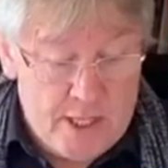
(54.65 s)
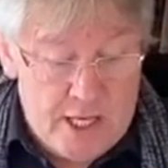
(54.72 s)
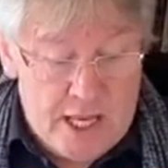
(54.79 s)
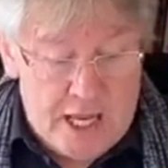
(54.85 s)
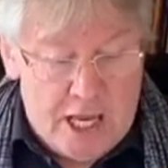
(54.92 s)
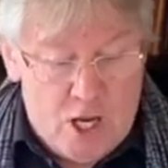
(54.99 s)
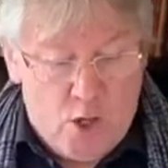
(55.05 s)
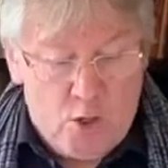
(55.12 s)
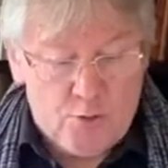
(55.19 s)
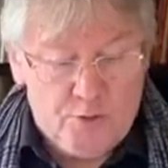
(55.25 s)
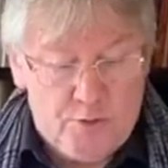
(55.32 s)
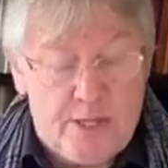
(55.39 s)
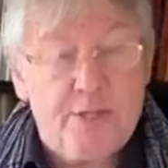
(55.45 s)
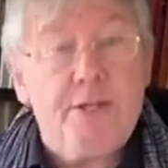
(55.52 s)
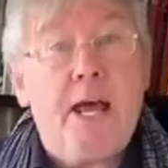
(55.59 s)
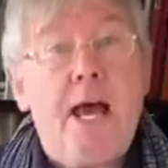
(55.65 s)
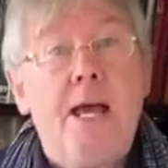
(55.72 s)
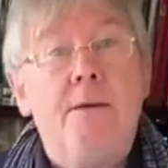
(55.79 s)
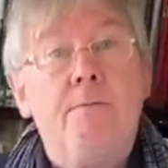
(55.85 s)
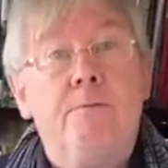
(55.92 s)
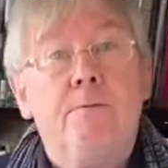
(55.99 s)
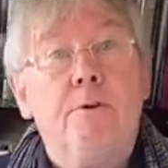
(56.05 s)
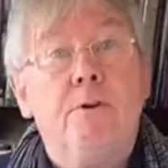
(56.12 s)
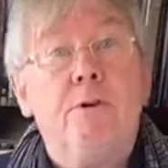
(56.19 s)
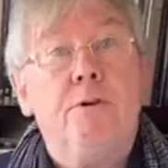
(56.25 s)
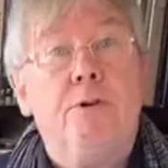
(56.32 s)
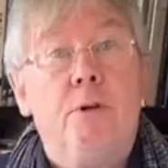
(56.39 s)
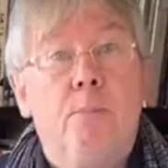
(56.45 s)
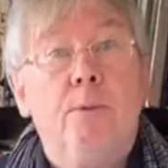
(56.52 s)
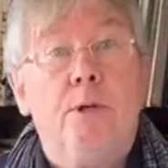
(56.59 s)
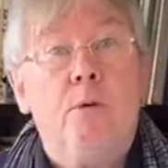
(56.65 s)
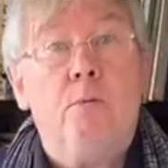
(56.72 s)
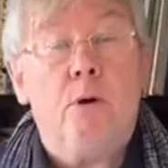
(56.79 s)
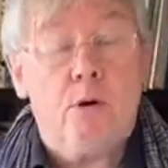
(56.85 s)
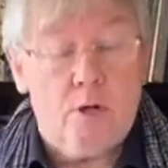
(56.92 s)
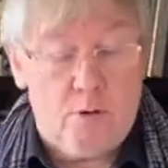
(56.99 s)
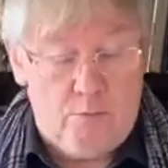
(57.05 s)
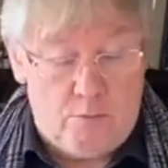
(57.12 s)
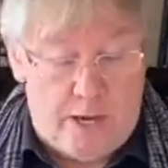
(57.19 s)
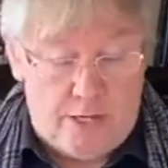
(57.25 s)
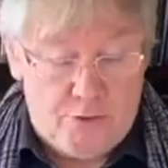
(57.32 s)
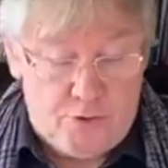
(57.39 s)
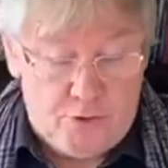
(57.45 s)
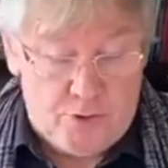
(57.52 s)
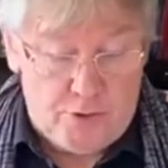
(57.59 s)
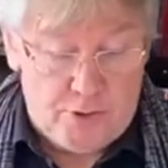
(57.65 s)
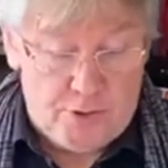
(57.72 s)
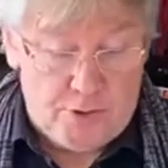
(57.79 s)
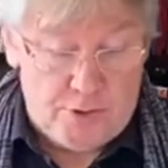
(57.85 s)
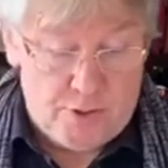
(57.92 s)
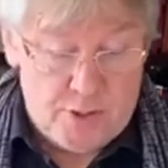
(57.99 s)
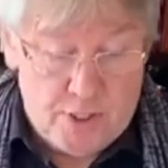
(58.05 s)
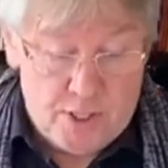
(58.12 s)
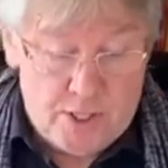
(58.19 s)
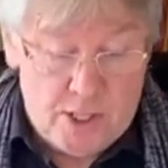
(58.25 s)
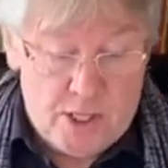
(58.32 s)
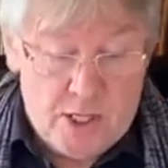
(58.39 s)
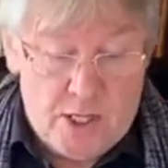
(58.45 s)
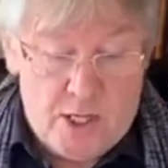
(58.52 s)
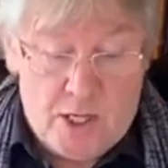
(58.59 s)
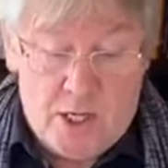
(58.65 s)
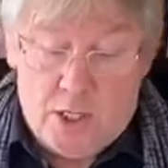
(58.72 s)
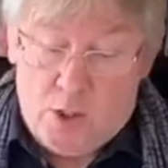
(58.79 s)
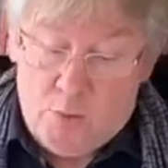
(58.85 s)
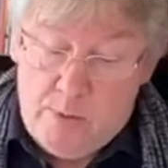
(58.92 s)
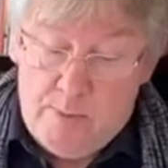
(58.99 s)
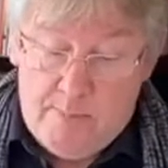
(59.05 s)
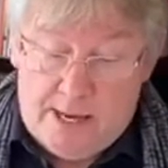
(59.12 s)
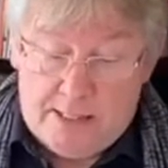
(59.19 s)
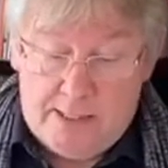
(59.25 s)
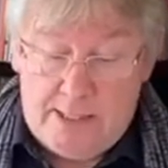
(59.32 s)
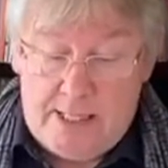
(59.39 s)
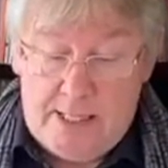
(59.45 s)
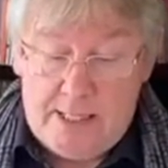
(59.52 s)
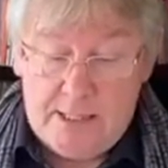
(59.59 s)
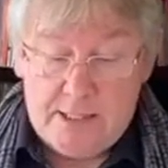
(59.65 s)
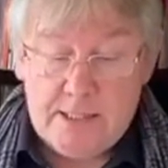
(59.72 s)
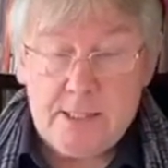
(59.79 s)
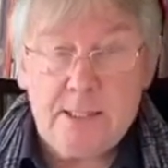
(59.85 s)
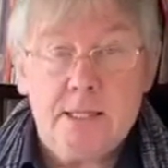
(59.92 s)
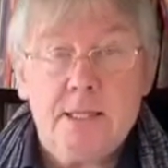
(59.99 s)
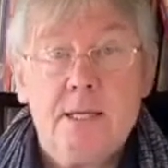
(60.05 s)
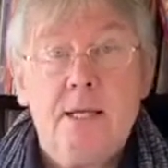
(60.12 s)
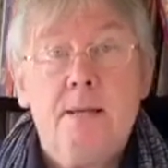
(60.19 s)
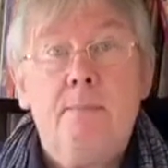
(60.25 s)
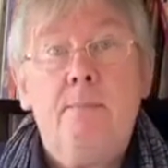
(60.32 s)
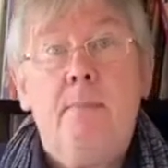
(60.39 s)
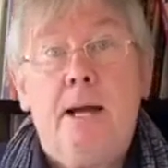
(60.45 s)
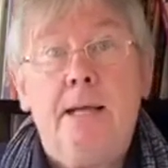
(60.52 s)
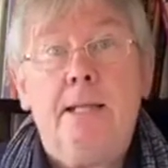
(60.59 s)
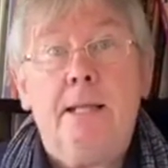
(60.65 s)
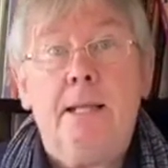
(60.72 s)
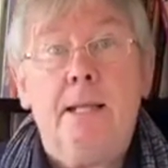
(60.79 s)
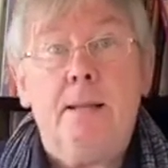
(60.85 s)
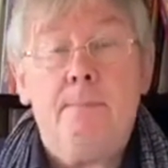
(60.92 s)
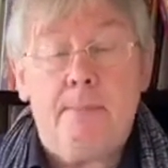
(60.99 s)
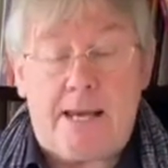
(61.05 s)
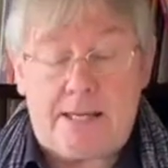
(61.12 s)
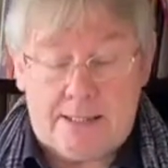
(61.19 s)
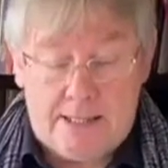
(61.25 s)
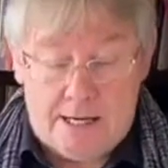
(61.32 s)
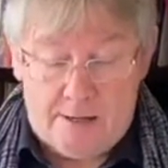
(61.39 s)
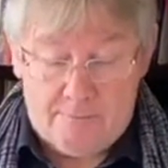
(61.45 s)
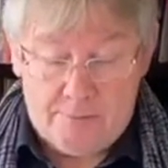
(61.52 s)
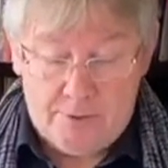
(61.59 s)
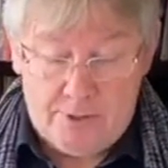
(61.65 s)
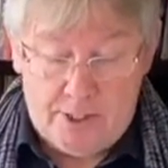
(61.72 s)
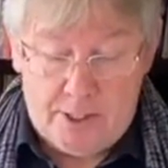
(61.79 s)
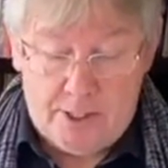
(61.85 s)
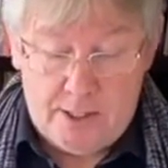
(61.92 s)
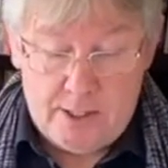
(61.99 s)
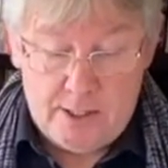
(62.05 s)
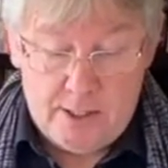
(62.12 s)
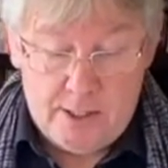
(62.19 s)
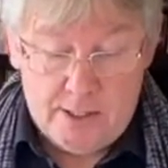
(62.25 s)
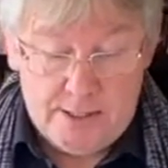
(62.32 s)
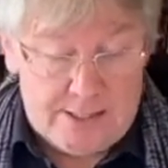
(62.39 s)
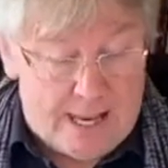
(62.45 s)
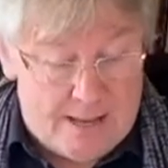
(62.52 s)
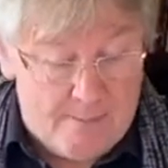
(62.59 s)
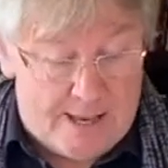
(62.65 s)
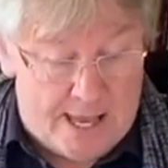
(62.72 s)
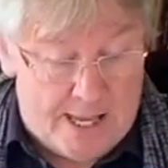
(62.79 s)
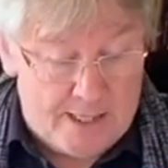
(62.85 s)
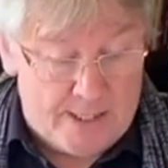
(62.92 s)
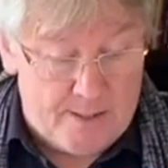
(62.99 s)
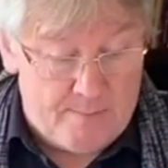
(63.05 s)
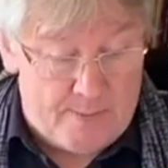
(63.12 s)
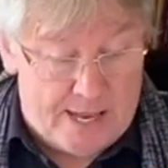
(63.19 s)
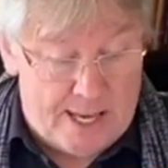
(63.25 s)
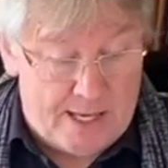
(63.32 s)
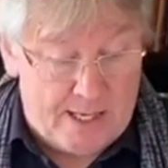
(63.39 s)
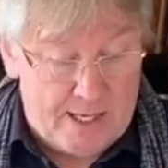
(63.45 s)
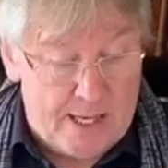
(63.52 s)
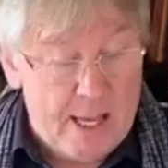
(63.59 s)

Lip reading: He also had time for W.R. Rogers, Louis MacNeice, Michael McLaverty, Sam Hannah Bell,